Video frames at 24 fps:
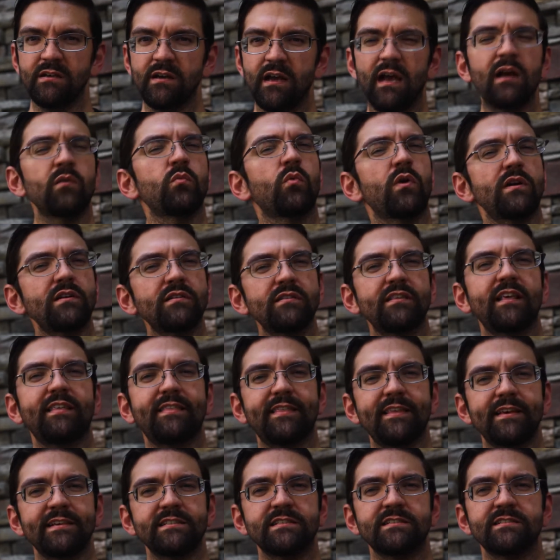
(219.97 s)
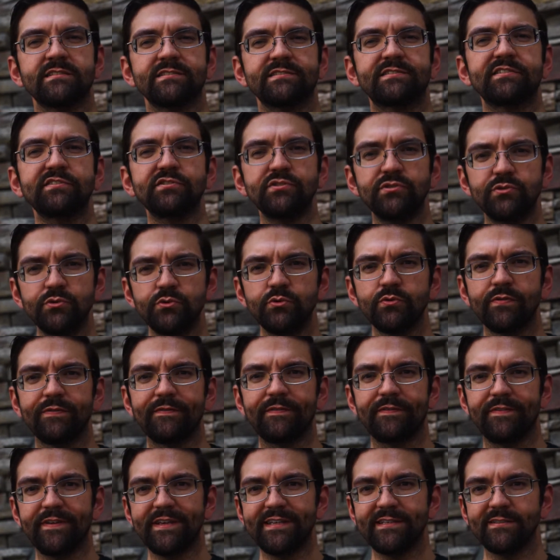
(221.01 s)
And what are the things that you
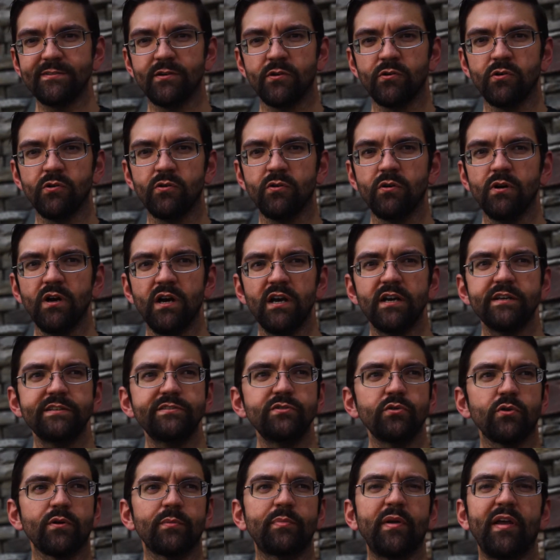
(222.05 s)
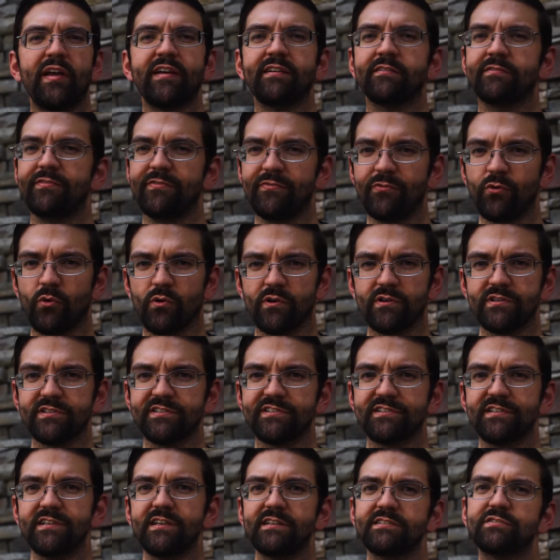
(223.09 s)
feel you are being
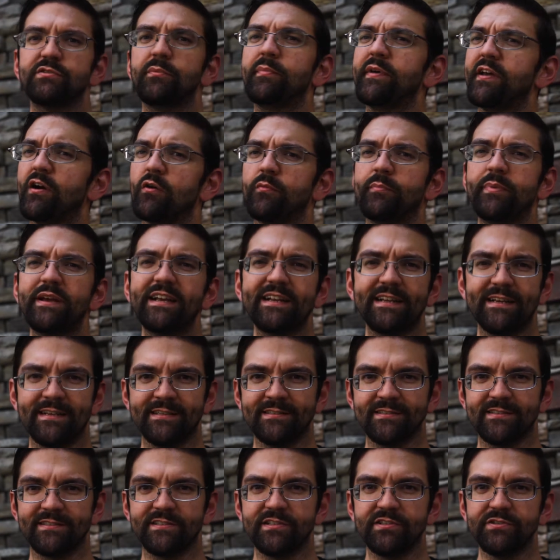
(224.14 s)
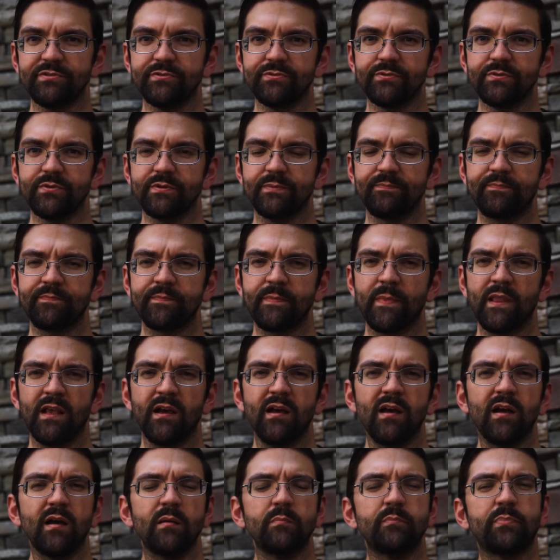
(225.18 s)
forced to be obedient to?
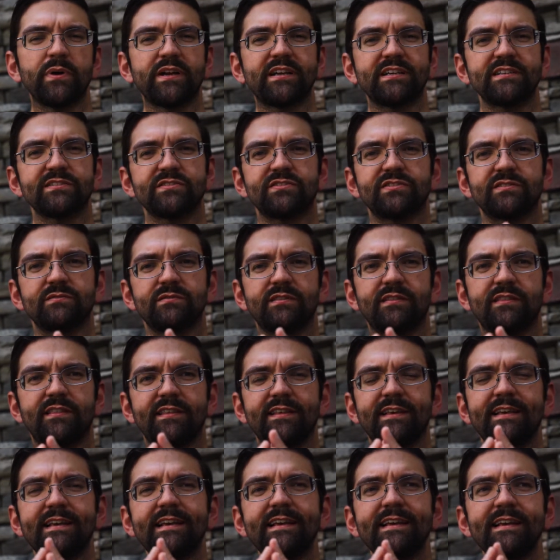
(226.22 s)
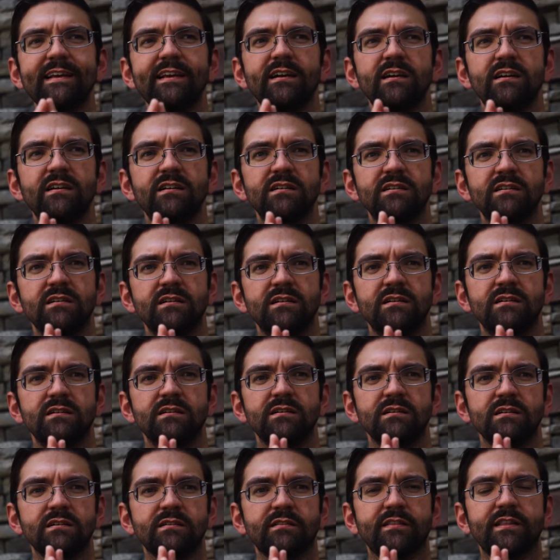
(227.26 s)
Because the
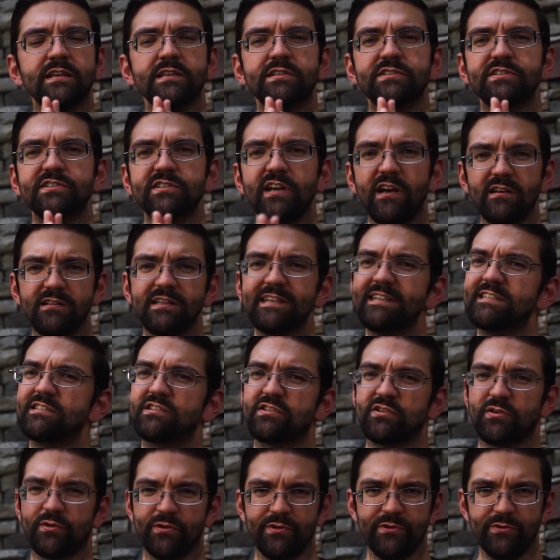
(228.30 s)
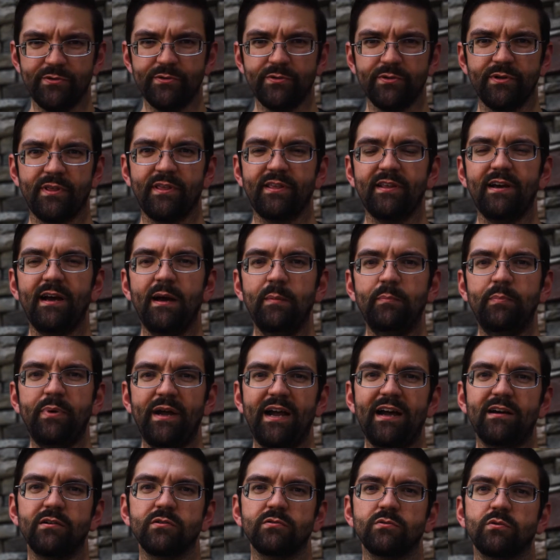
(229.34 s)
solid truth
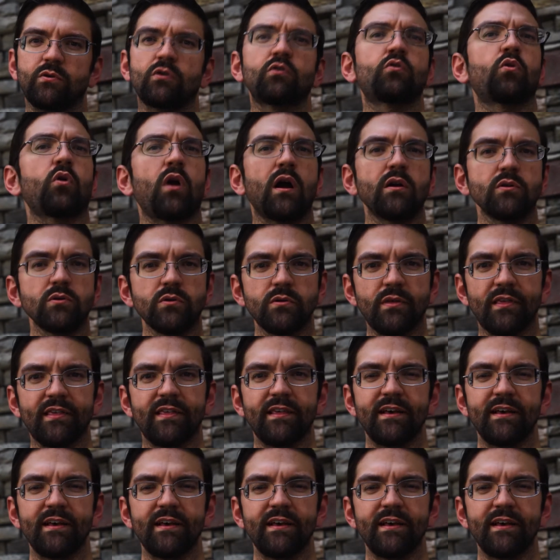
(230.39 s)
about growth